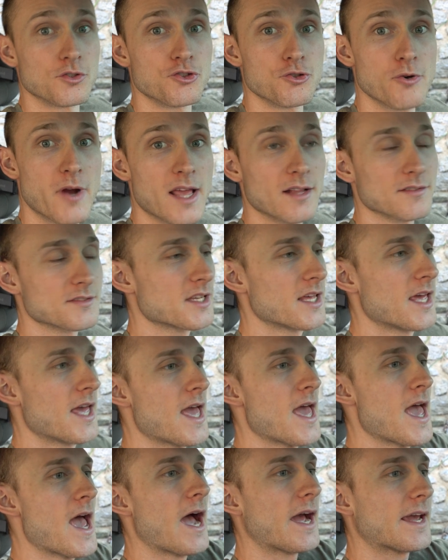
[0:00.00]
the trails,
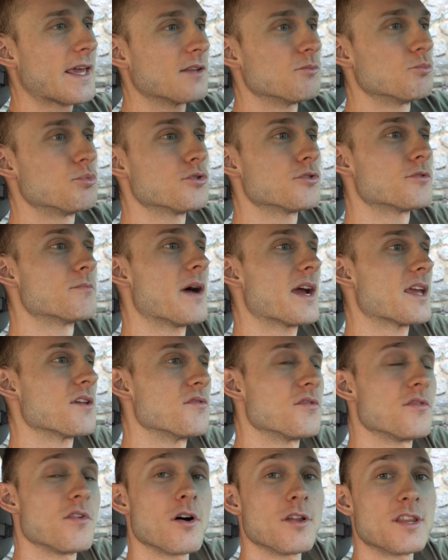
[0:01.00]
I can put my
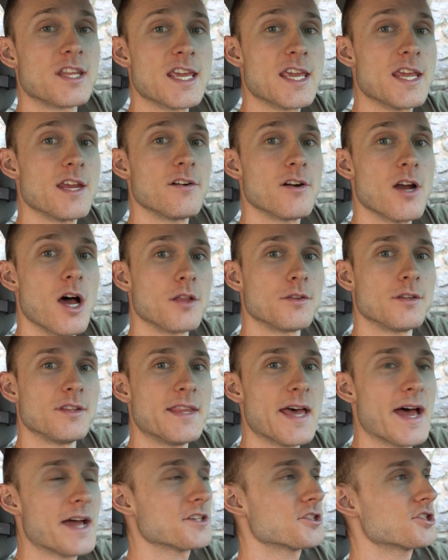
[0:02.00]
phone here on the
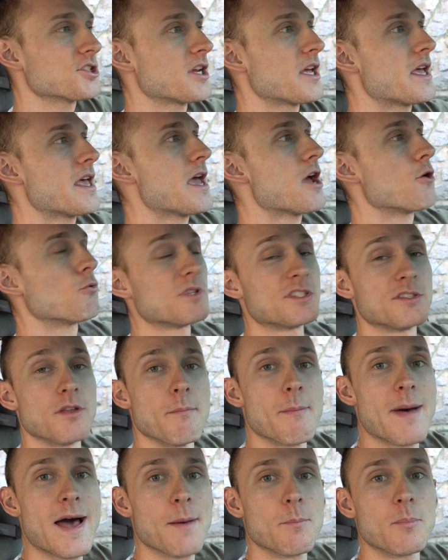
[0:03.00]
dash with
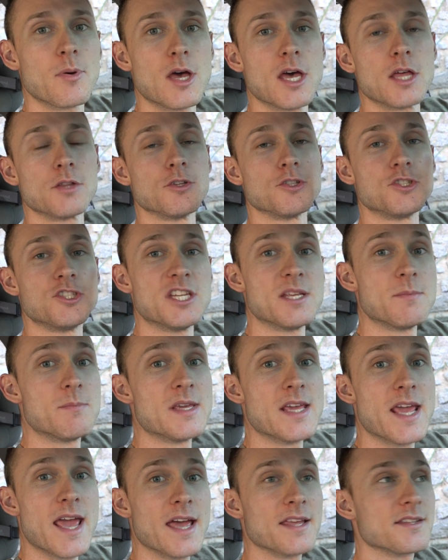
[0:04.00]
the map, the
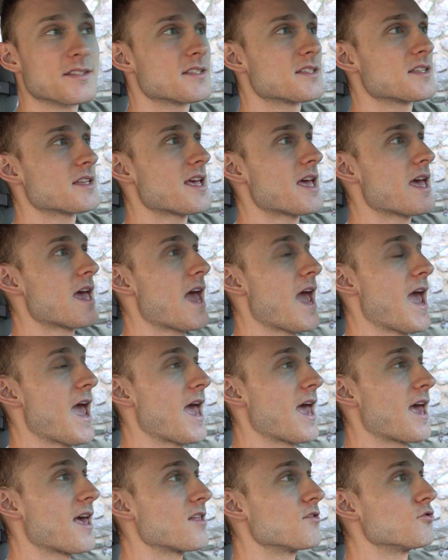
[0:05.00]
GPS
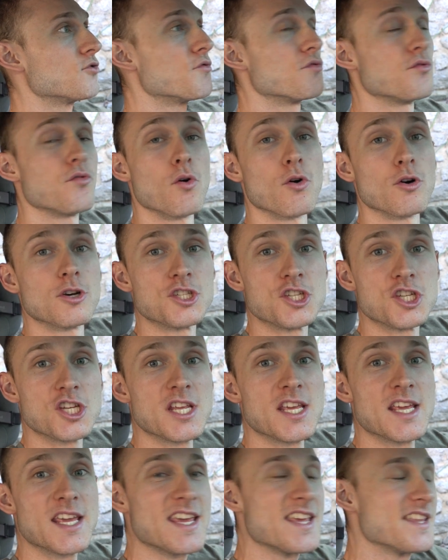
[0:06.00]
and the
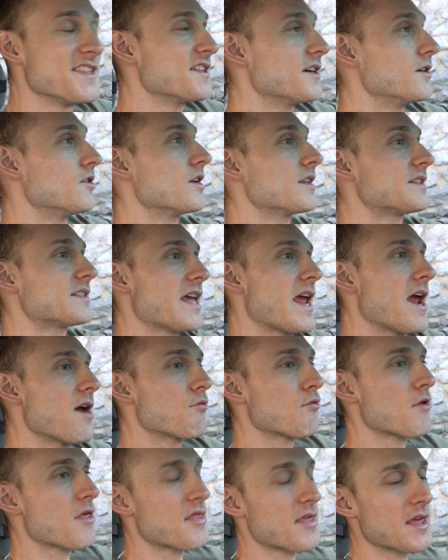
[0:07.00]
4G internet,
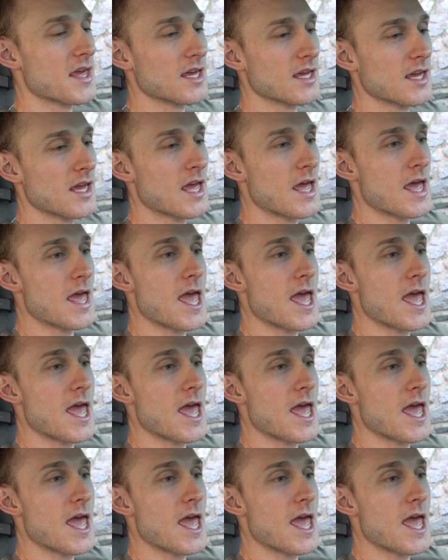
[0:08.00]
everything.